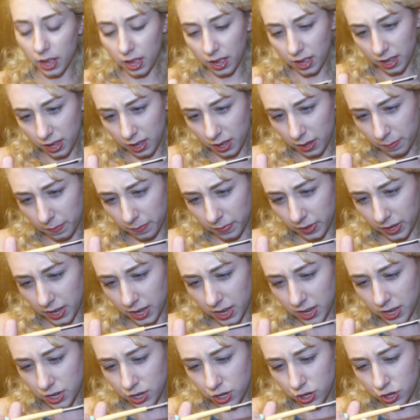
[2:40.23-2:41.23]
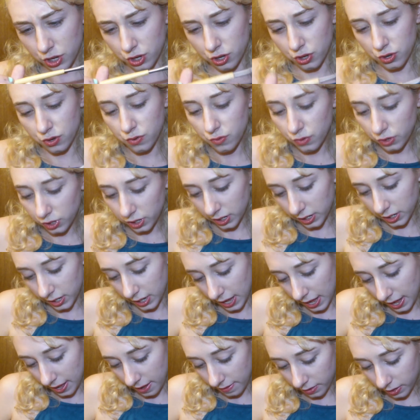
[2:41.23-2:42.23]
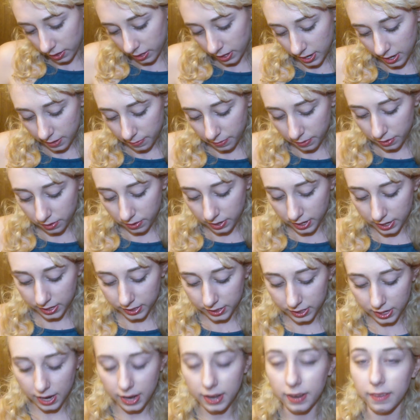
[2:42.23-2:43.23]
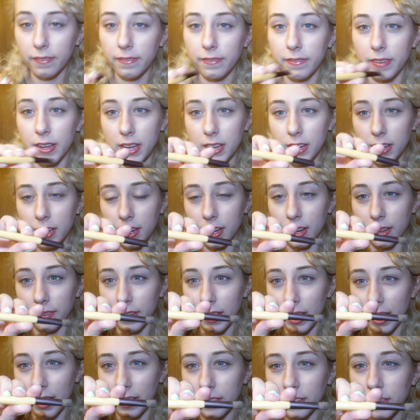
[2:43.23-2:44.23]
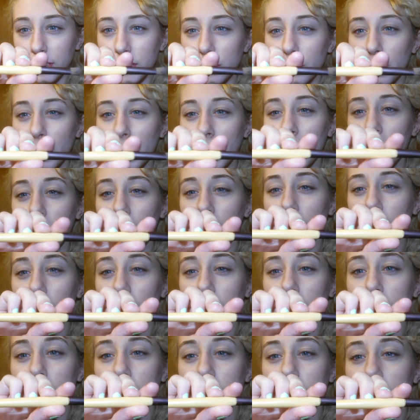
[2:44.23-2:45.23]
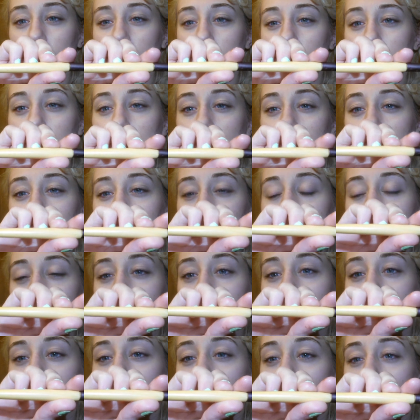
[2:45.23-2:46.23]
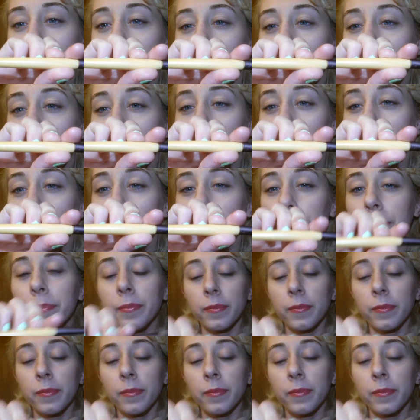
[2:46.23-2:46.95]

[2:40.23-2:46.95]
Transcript: It used to have a label. It's kind of faded. I've had this a while. I don't think you can see that like at all.